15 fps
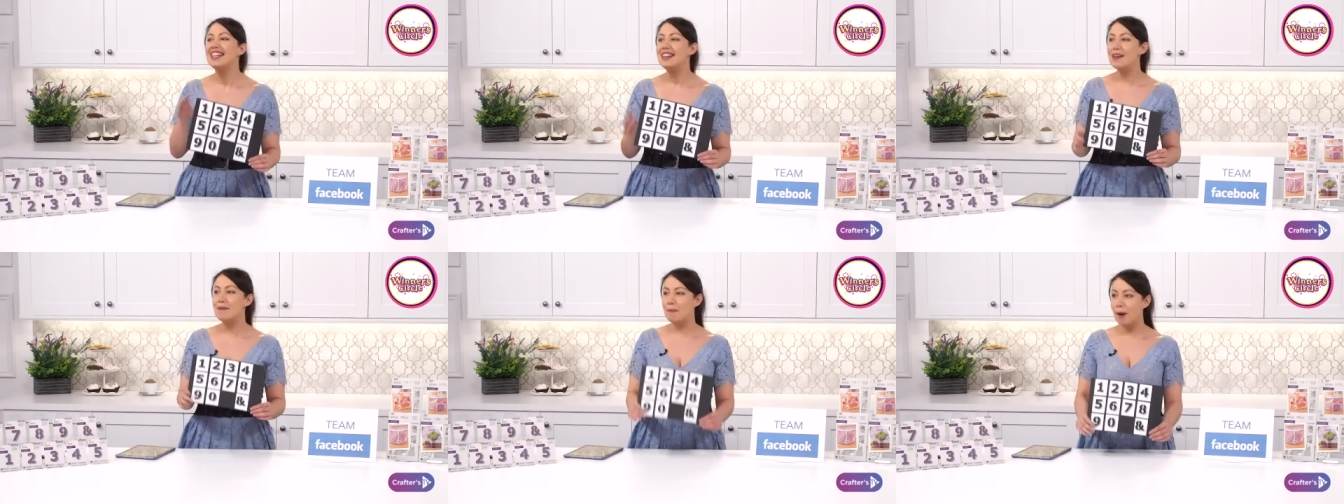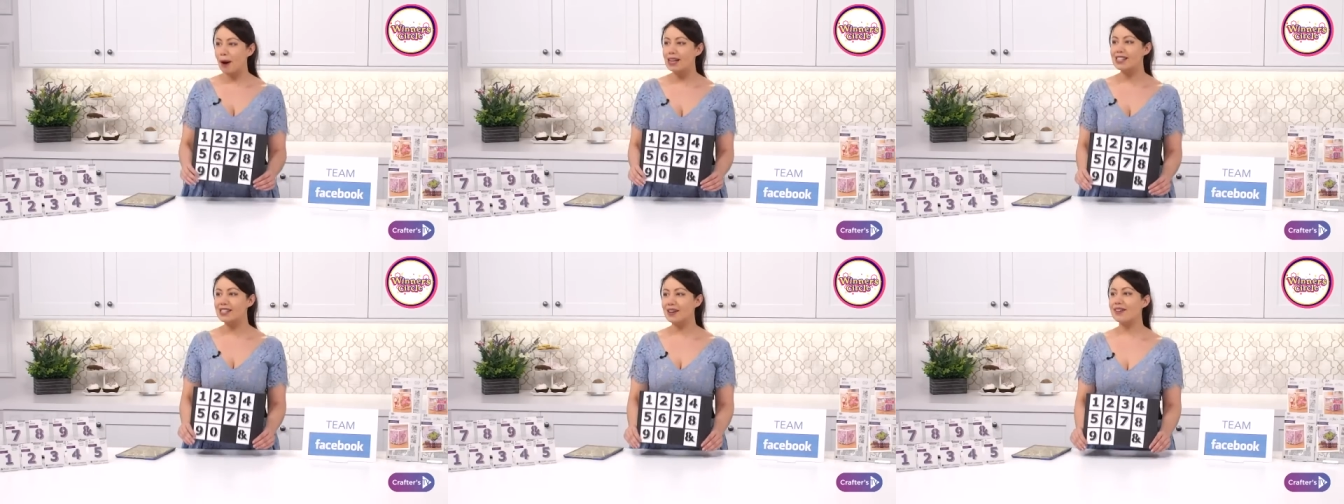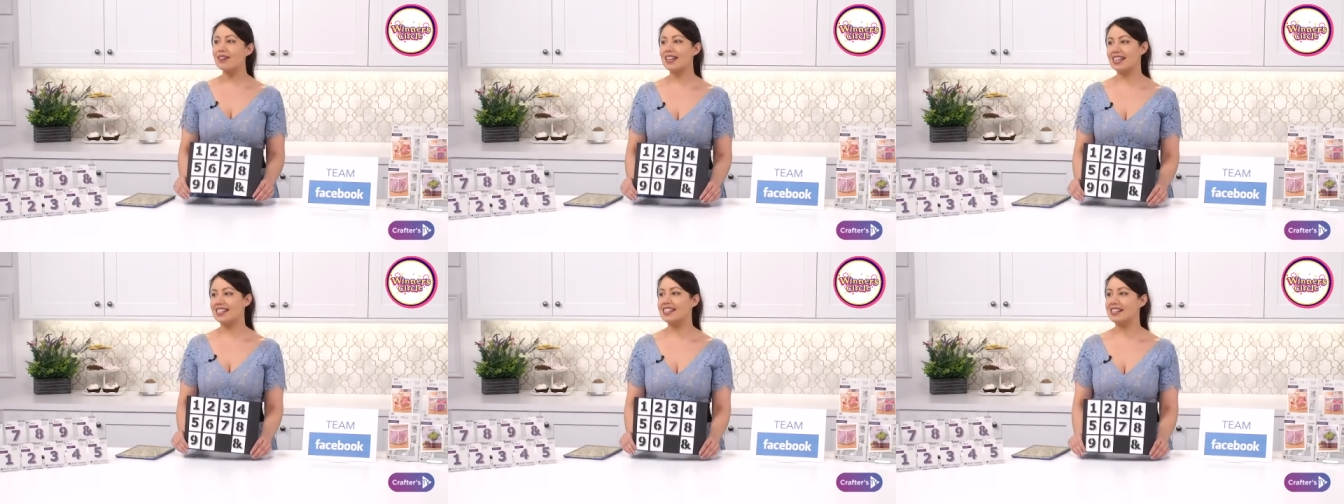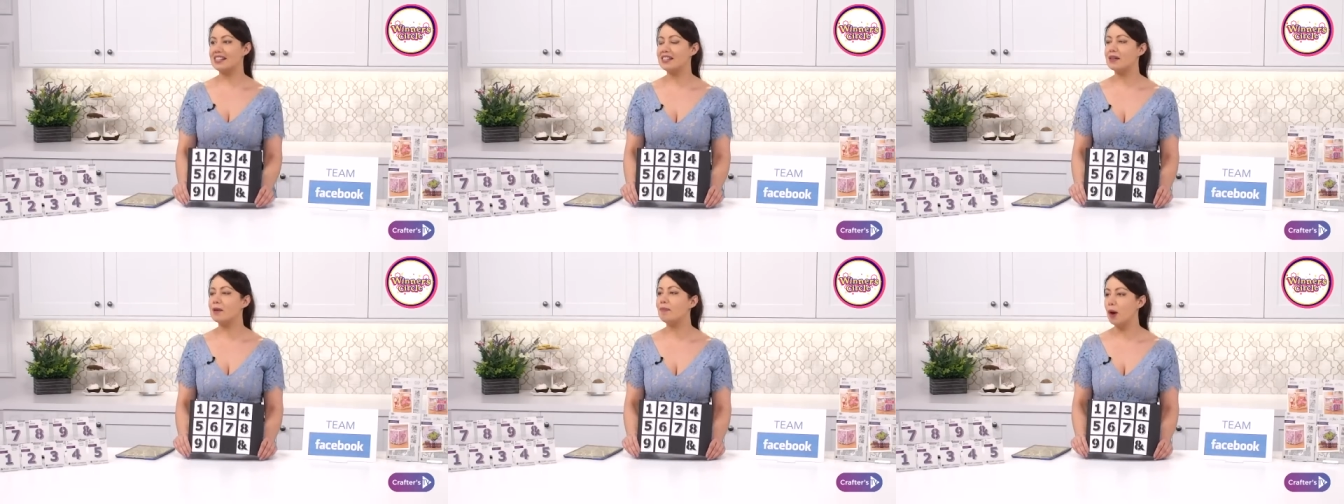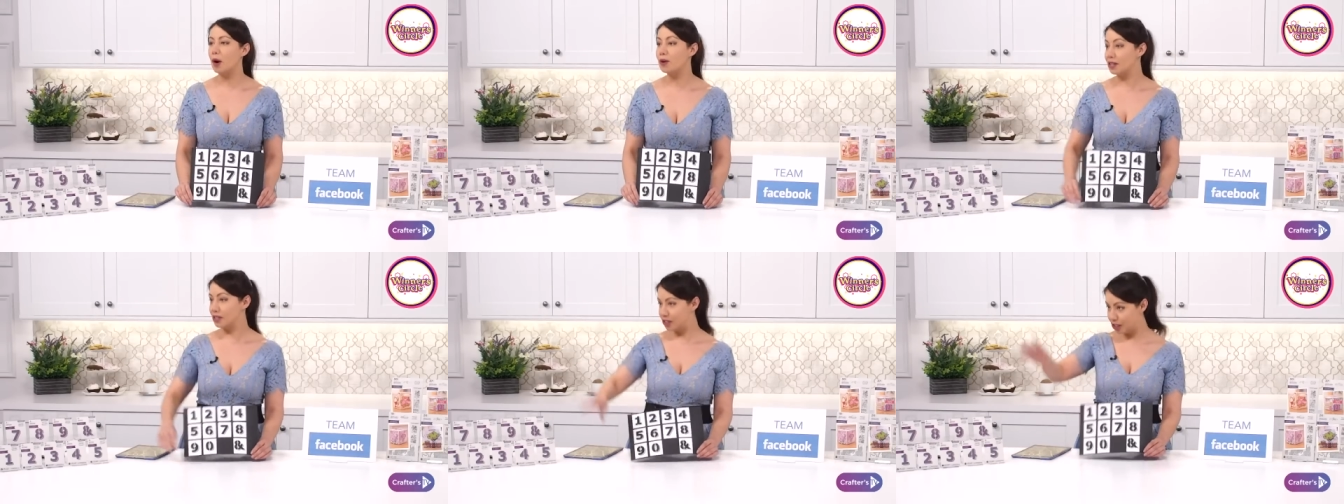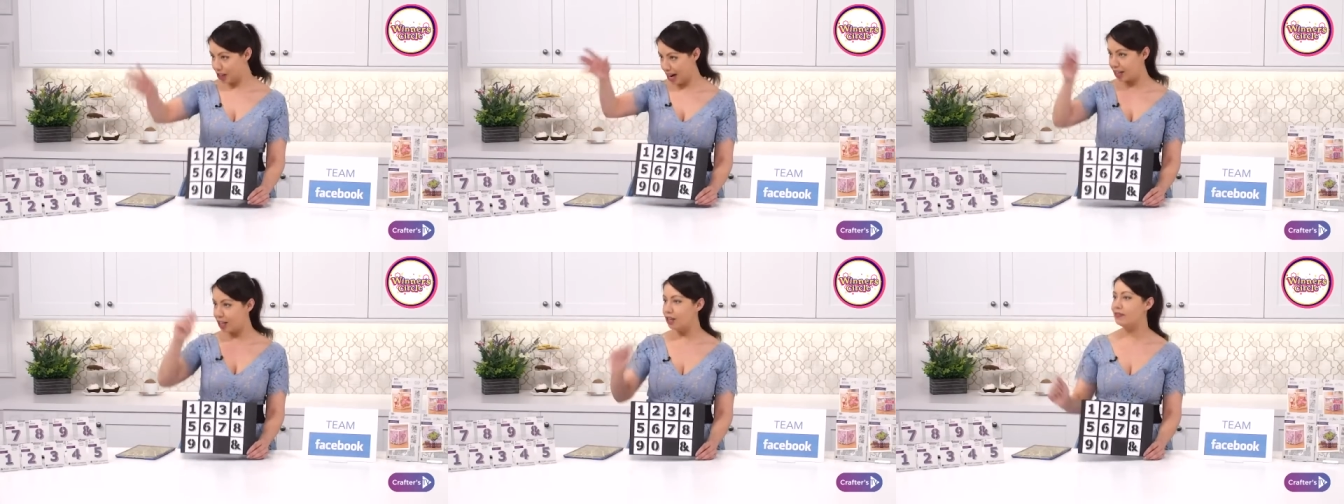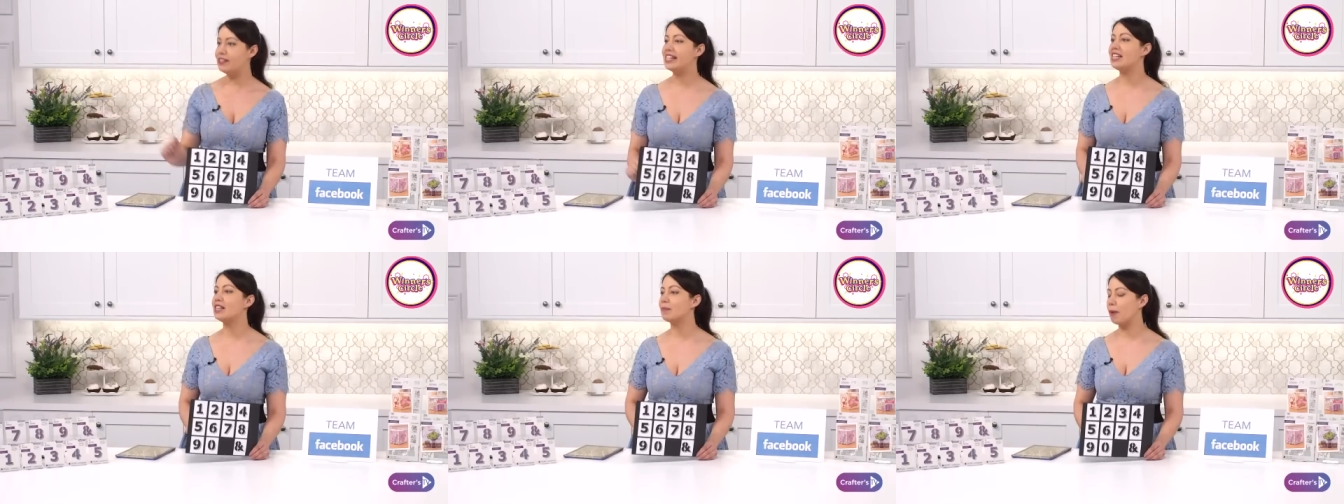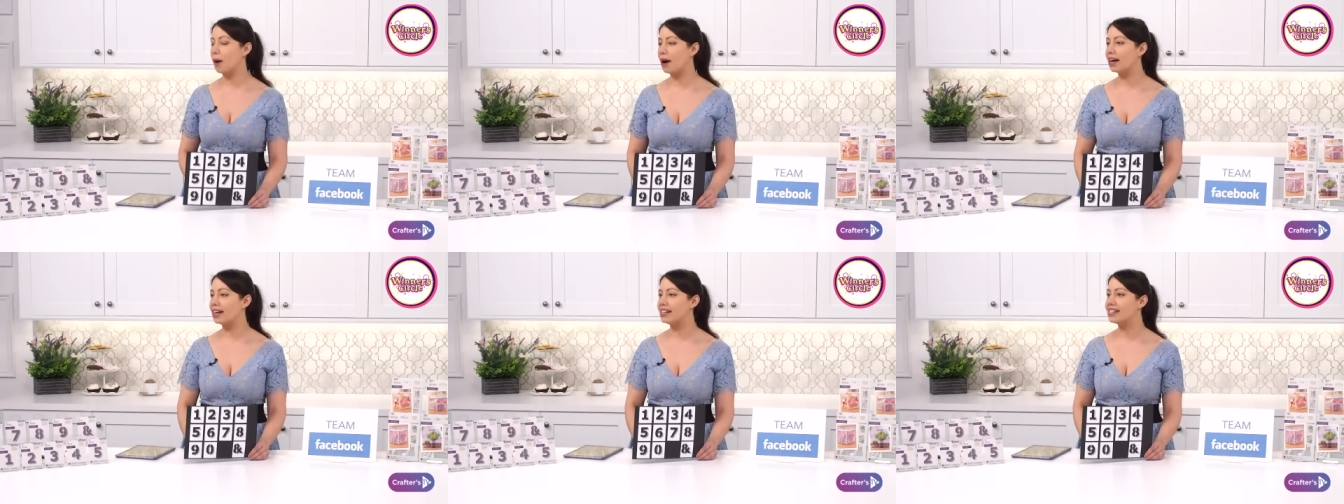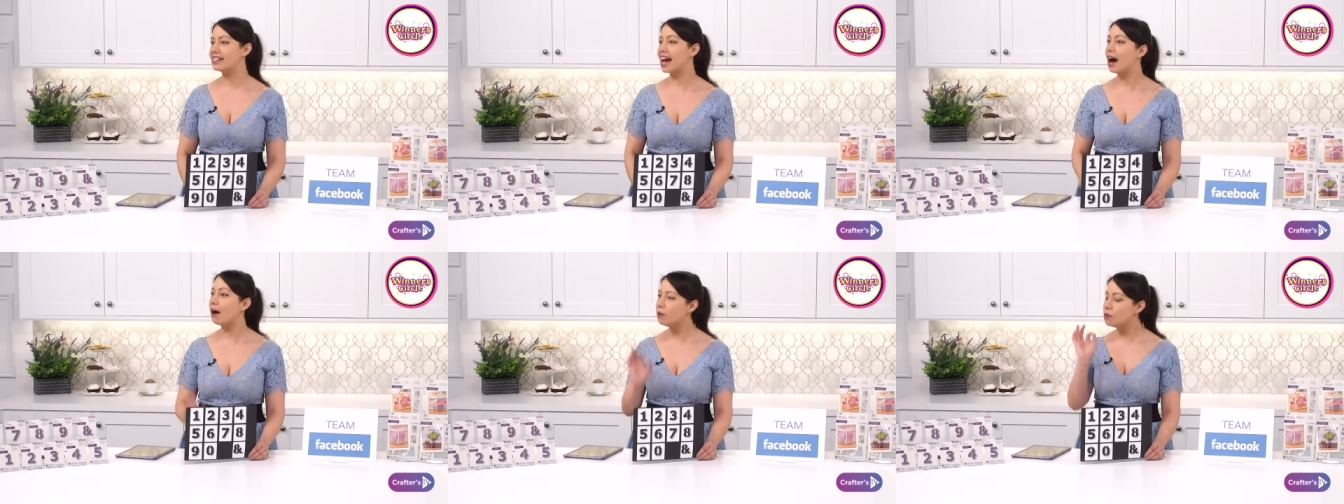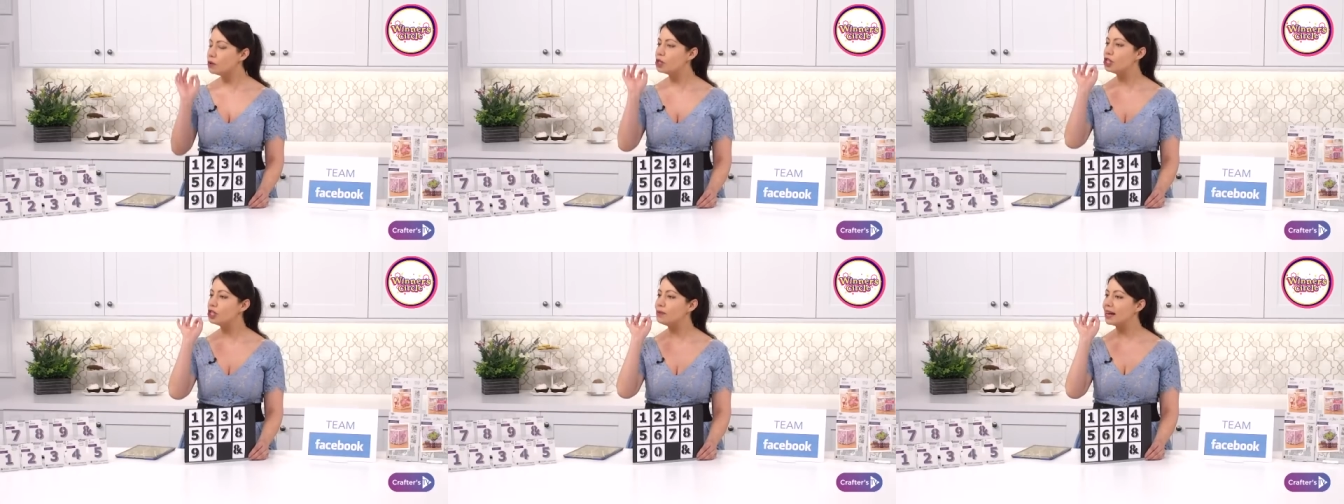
The price on this is bonkers. Jan, you've seen the price. How would you